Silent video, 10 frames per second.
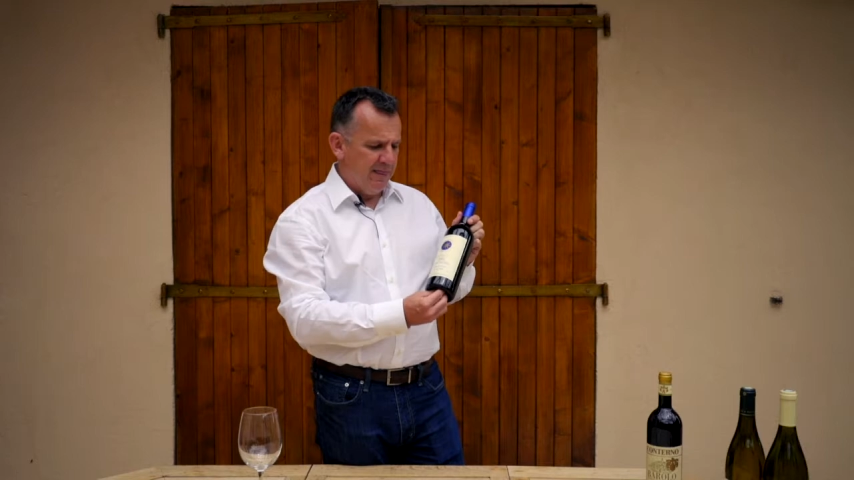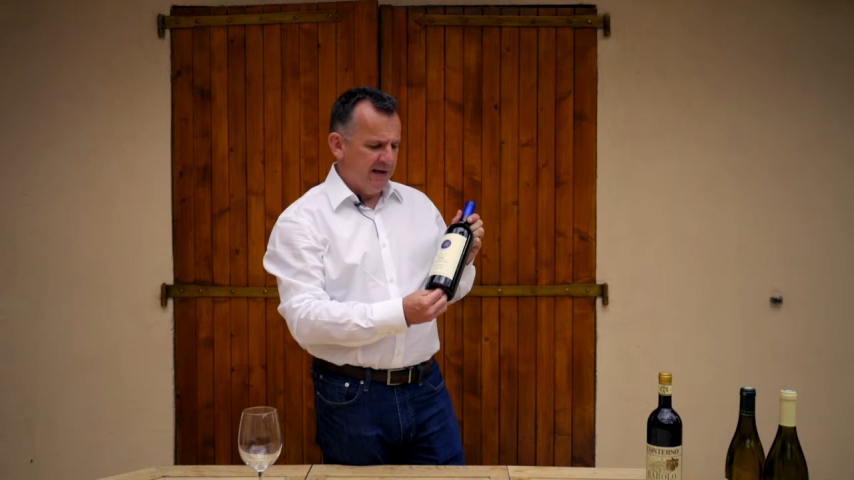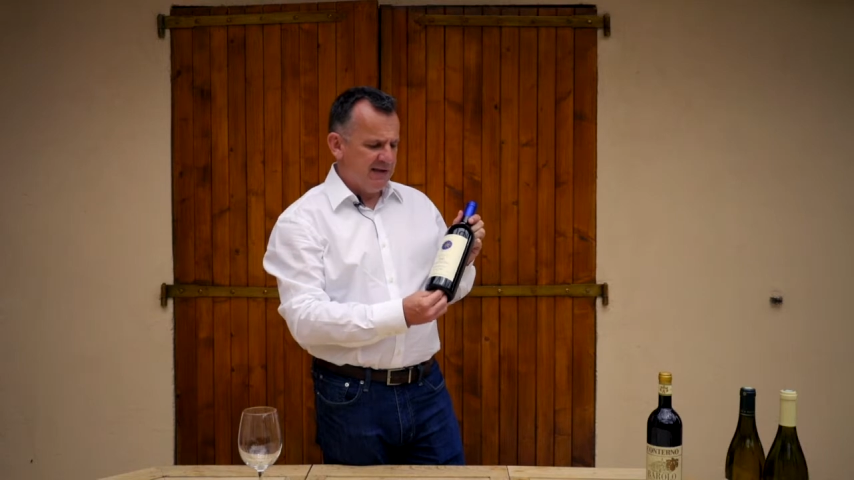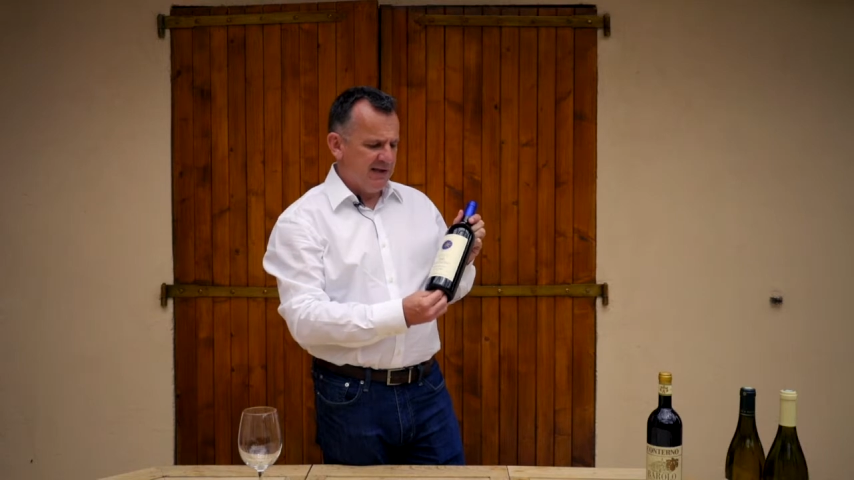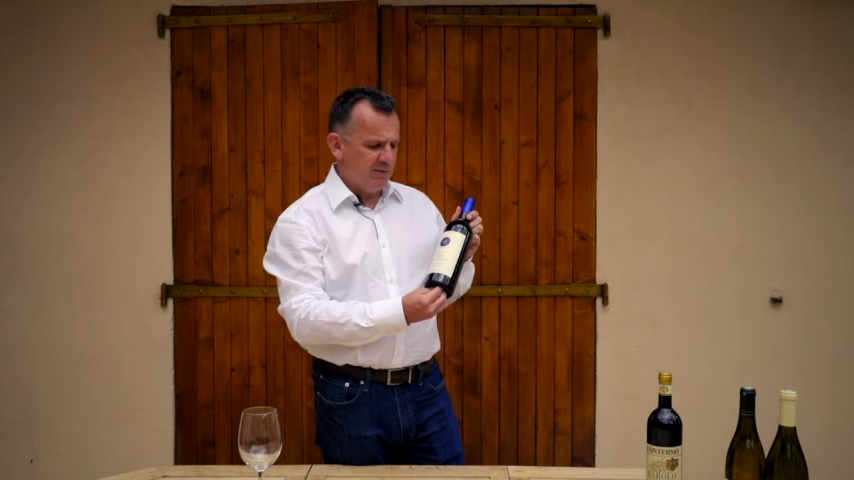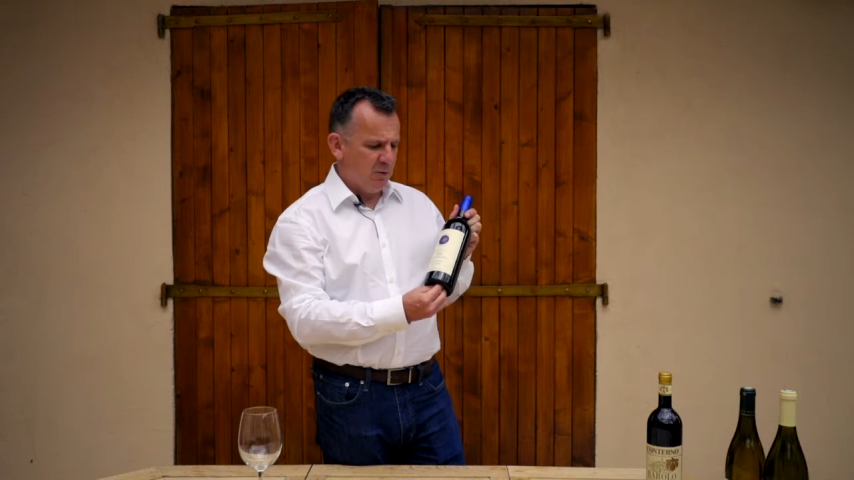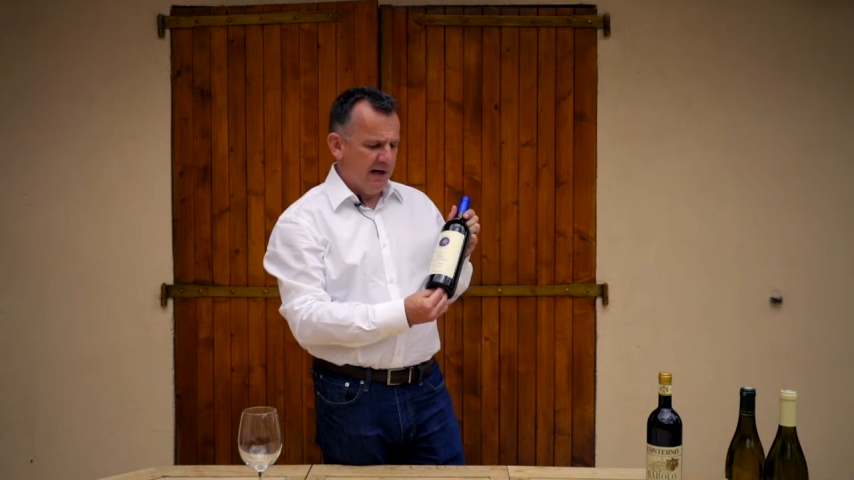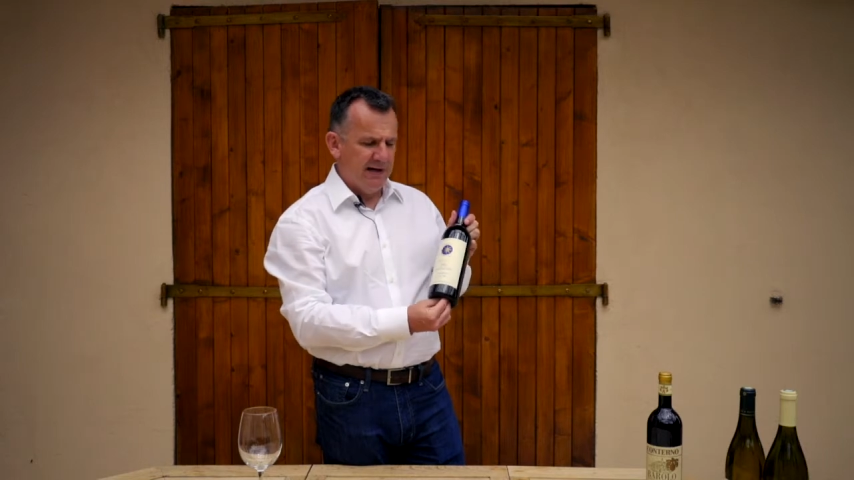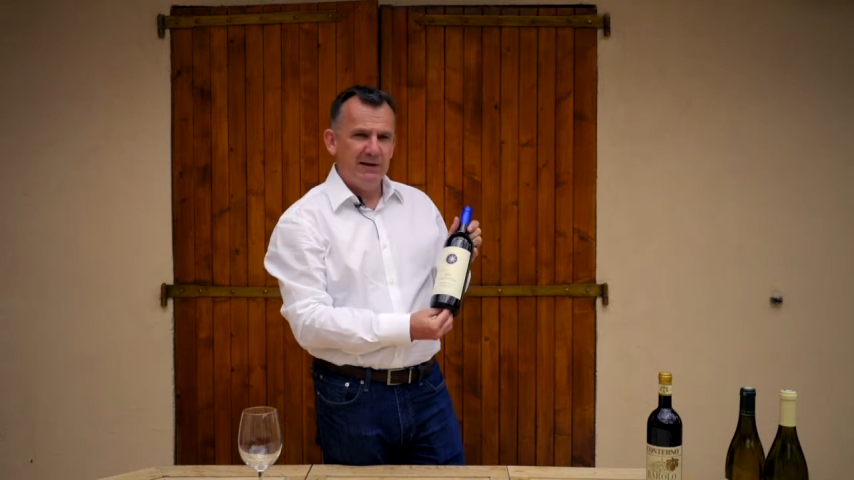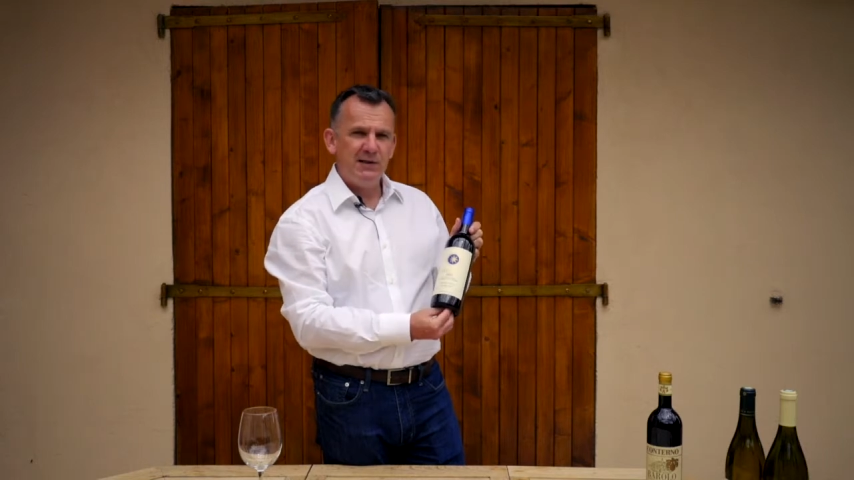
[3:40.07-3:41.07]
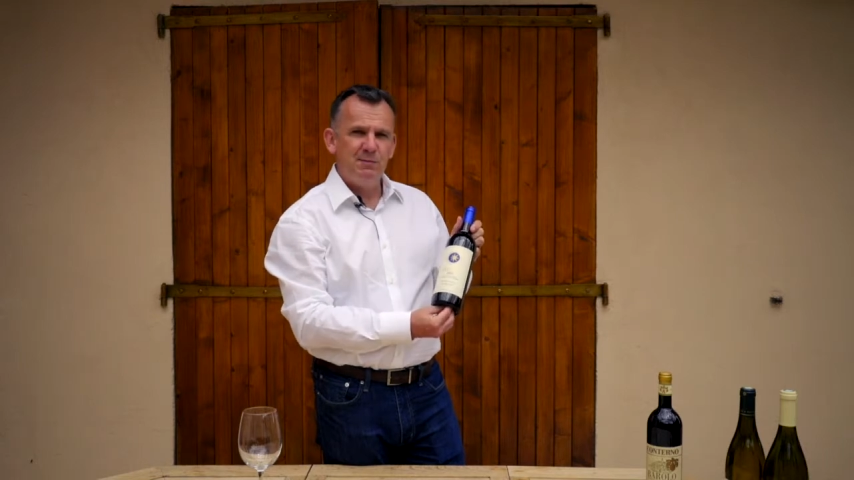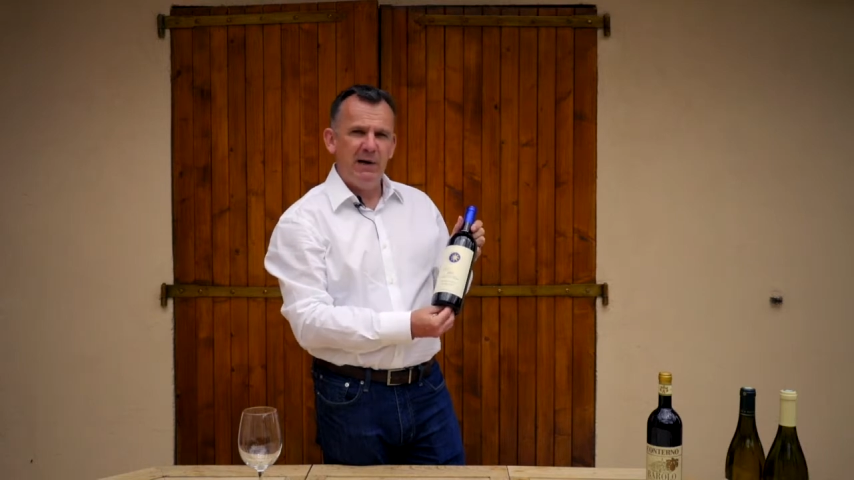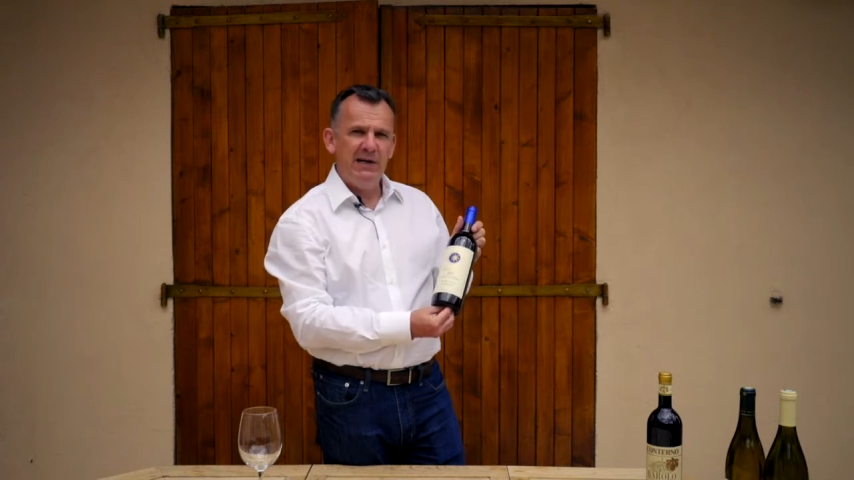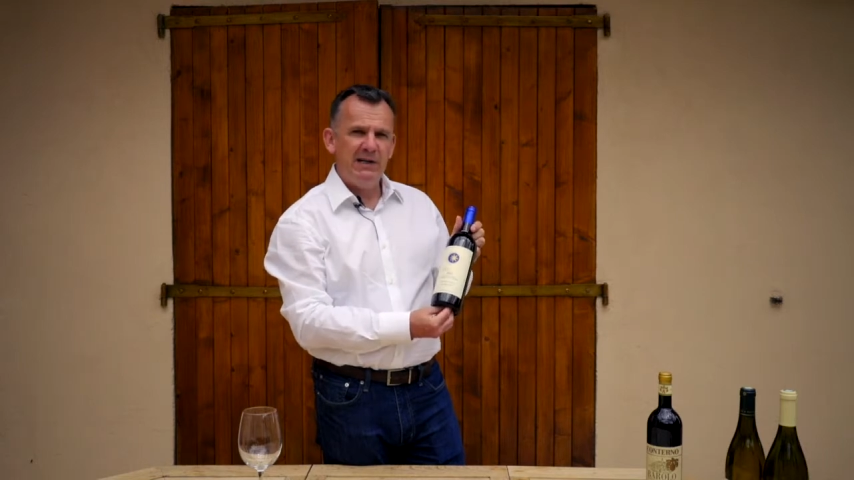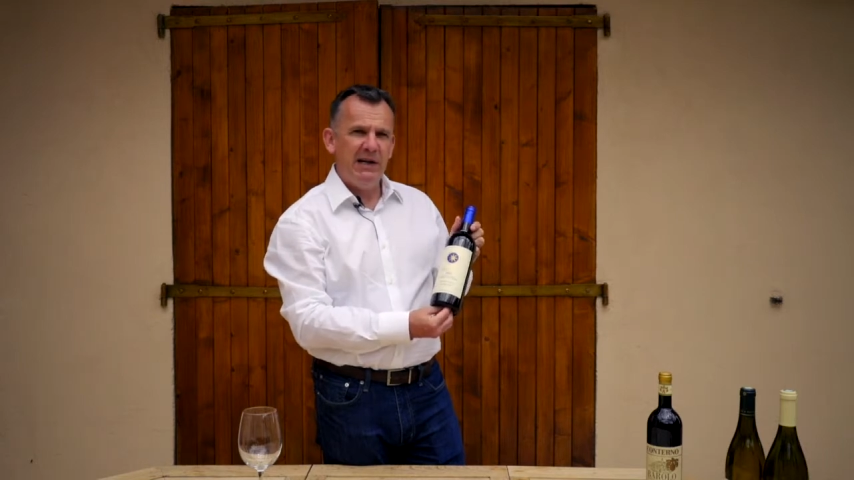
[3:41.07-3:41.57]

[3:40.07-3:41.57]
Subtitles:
This is a wine that's made